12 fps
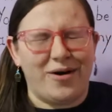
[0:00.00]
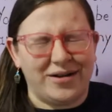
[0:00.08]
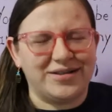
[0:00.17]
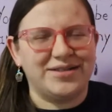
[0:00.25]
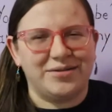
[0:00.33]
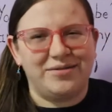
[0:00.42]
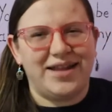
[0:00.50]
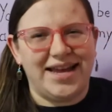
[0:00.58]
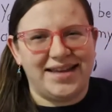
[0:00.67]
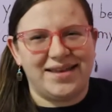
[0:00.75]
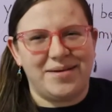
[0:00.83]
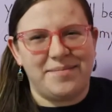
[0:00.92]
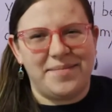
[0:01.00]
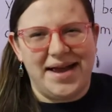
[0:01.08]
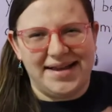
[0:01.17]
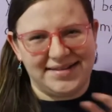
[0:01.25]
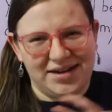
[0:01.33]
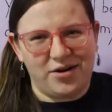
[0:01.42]
also like them
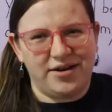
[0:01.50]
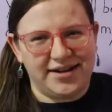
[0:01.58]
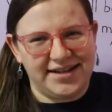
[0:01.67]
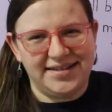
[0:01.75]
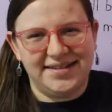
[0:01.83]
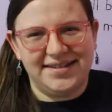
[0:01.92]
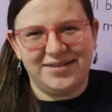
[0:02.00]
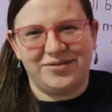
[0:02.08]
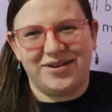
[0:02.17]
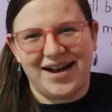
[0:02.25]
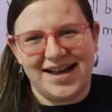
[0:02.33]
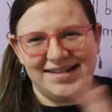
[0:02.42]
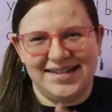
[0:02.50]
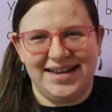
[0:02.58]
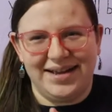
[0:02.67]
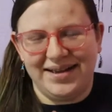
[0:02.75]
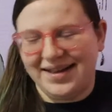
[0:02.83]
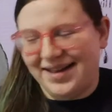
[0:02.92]
as an artist or as
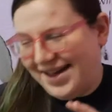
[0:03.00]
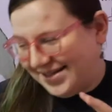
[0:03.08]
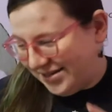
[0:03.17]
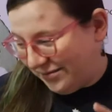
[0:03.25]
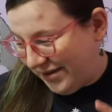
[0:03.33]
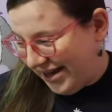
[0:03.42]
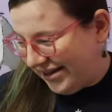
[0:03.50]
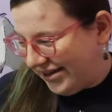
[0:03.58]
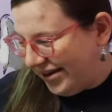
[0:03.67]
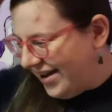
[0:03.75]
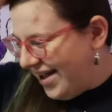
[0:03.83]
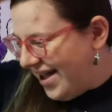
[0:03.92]
a as a writer